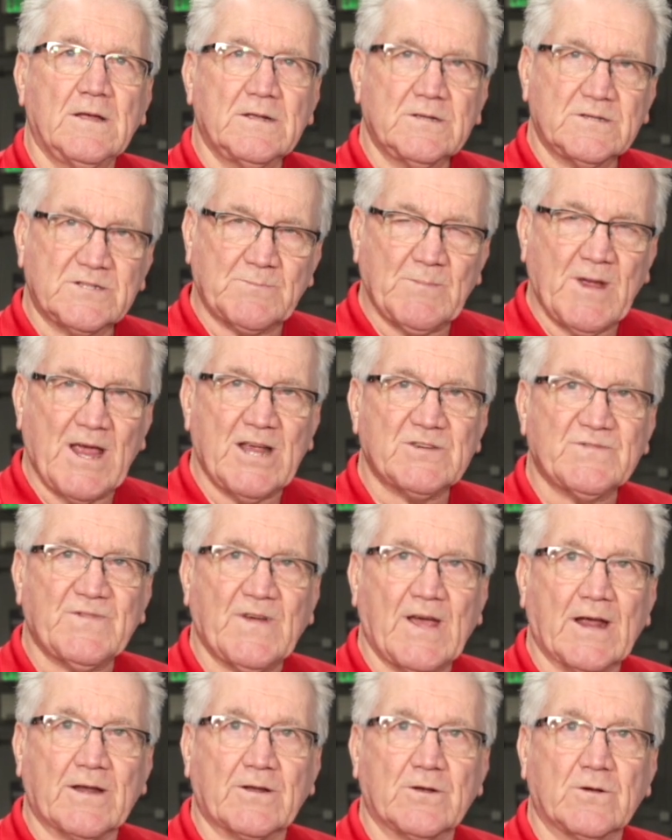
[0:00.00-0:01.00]
smash
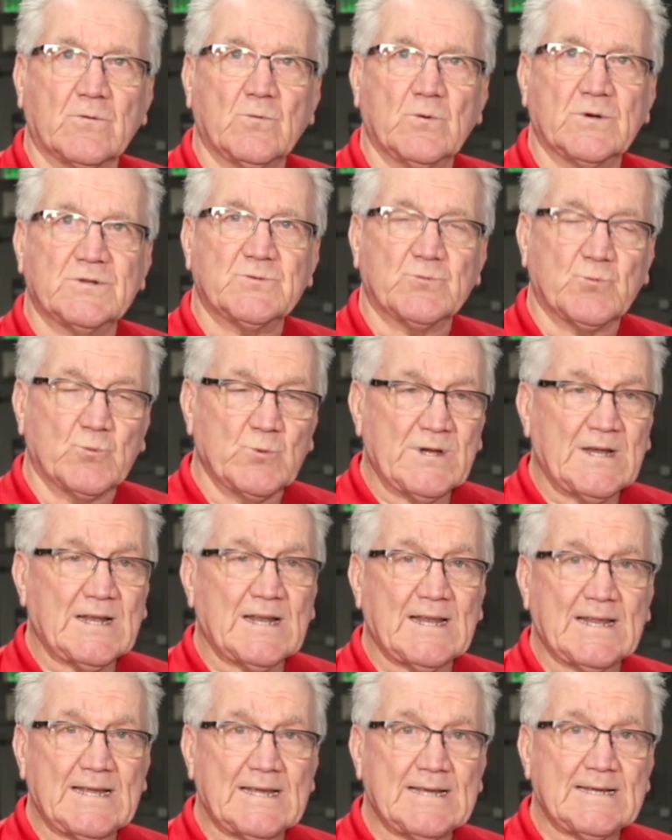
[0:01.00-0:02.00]
factor, which
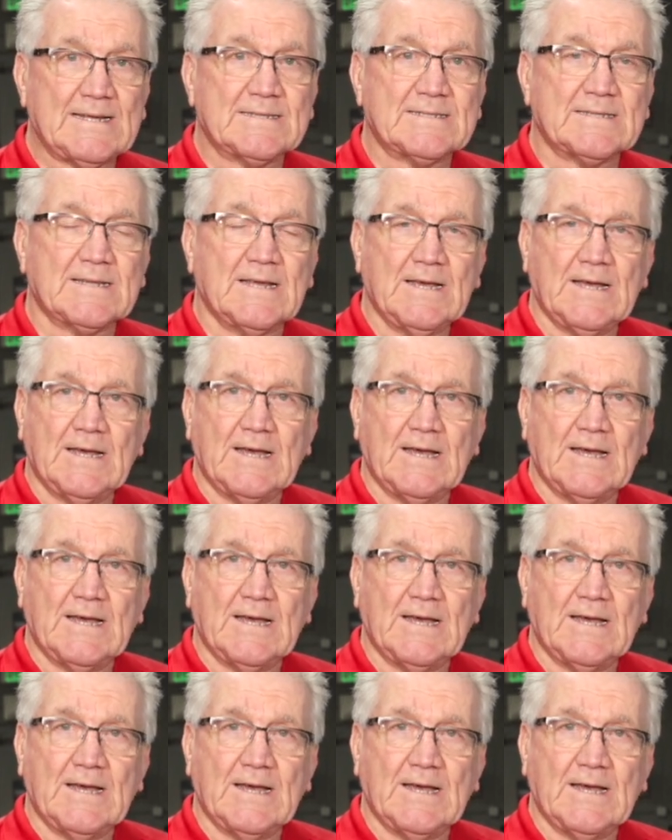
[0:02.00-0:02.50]
really is